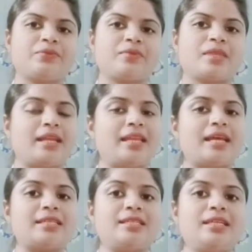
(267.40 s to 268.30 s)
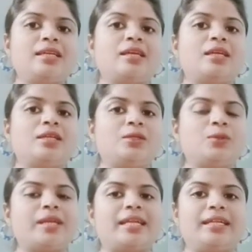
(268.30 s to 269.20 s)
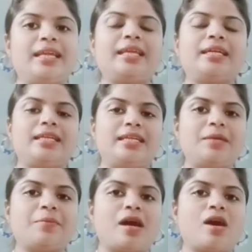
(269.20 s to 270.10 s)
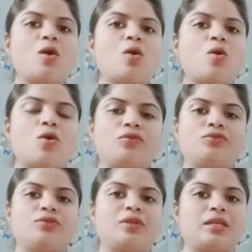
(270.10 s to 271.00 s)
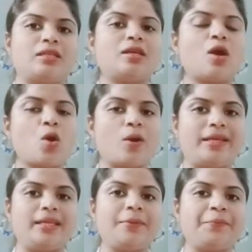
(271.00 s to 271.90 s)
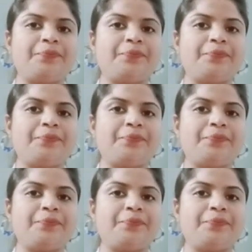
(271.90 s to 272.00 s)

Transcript: And lastly, you can take enema of the oil.